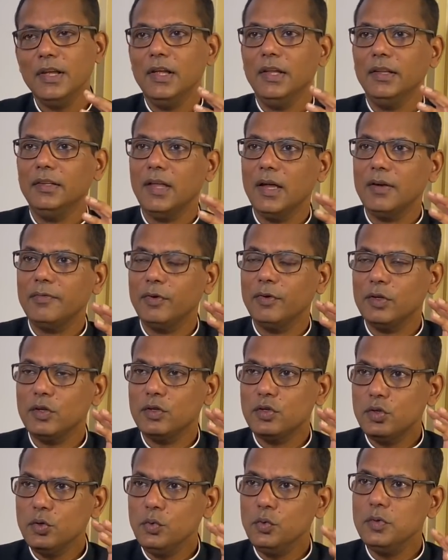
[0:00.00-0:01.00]
that for the
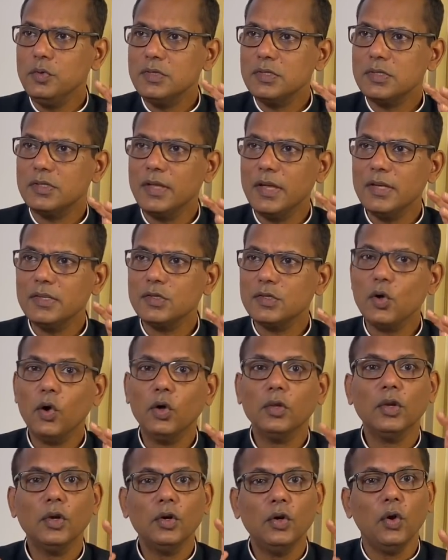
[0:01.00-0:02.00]
Jews, they saw
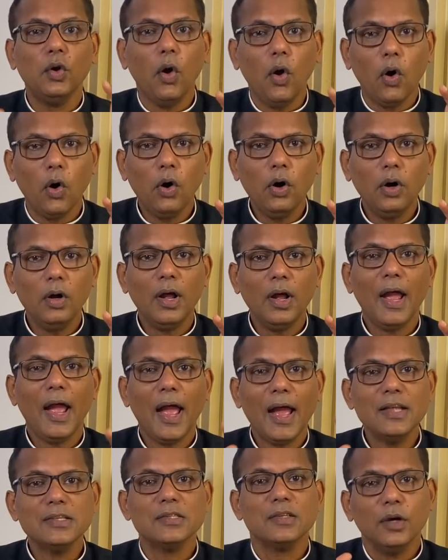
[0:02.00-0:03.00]
the law
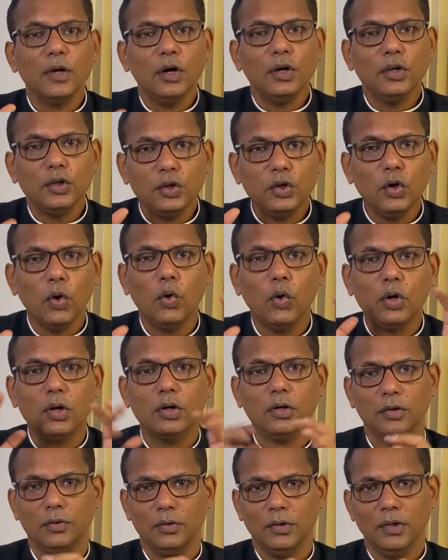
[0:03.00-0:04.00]
as a
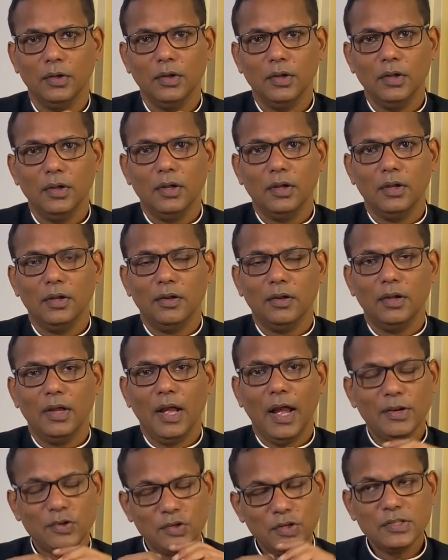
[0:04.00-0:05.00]
yoke.
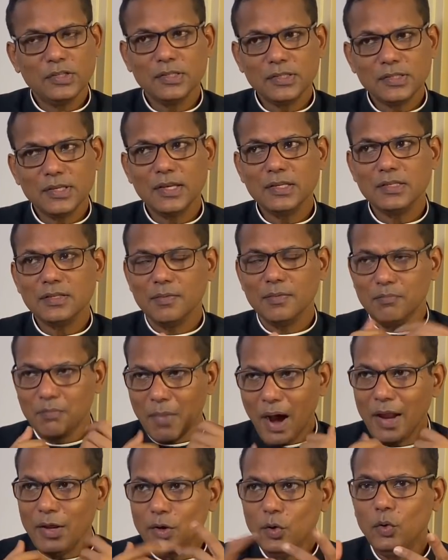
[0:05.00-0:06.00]
And Jesus says,
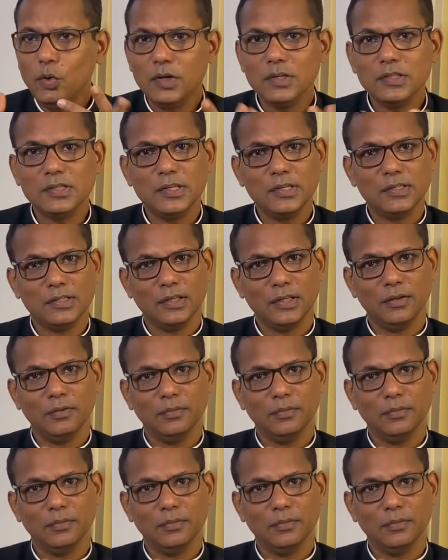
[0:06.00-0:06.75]
My yoke is easy.